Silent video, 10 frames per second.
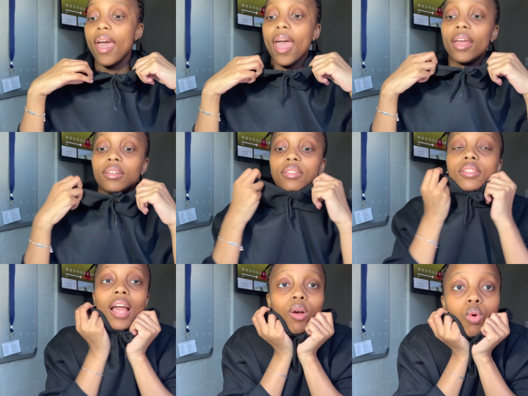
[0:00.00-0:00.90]
and
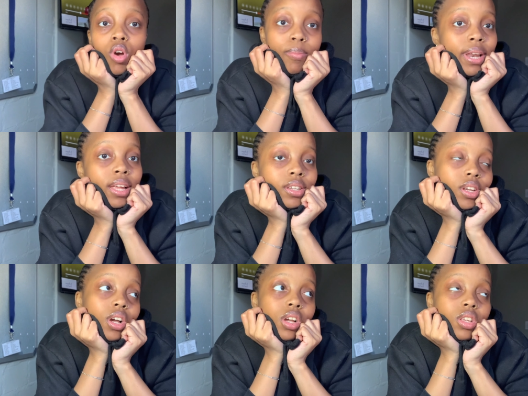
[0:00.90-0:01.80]
I could come nandi
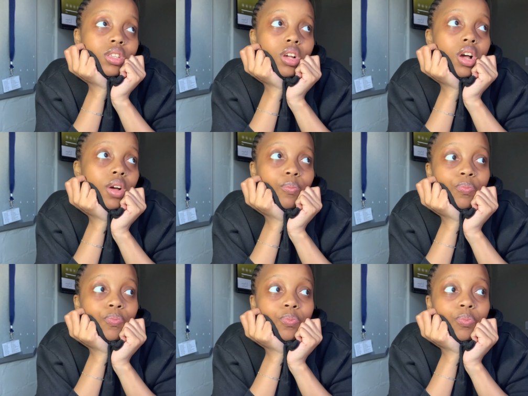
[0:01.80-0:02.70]
guys
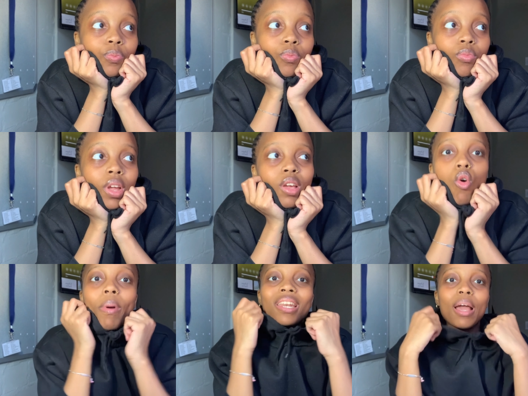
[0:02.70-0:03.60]
um
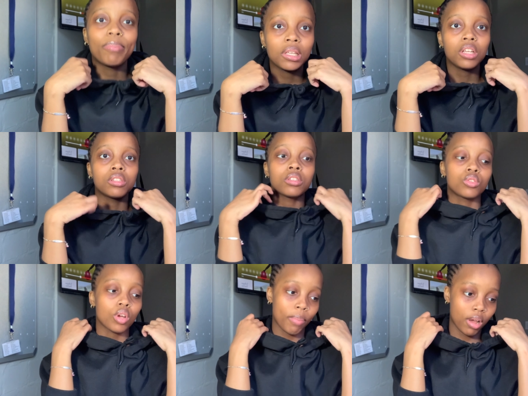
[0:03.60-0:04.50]
by the applications i'll
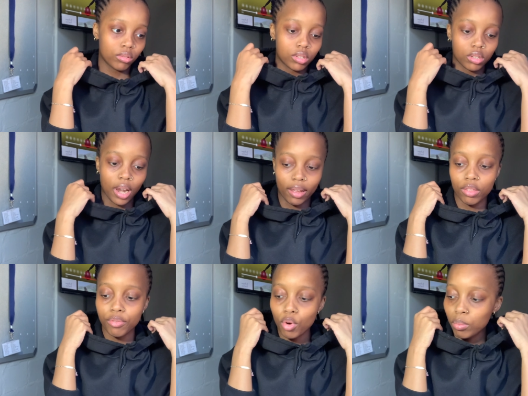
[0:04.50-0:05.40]
drop out like
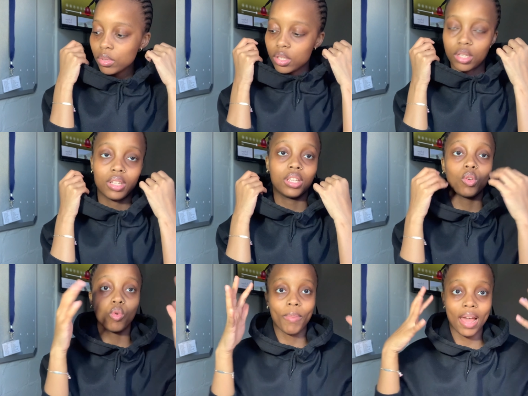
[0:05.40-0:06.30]
the forms You
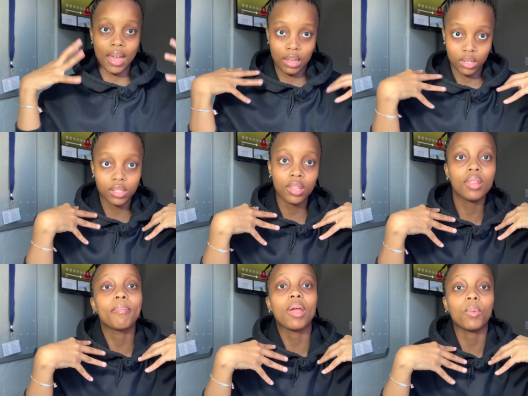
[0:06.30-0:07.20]
go by. send
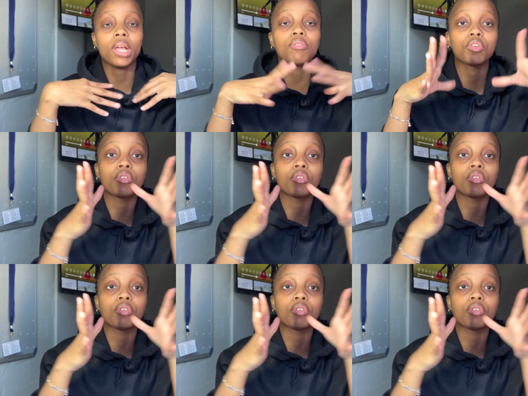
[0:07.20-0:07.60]
them my way if you're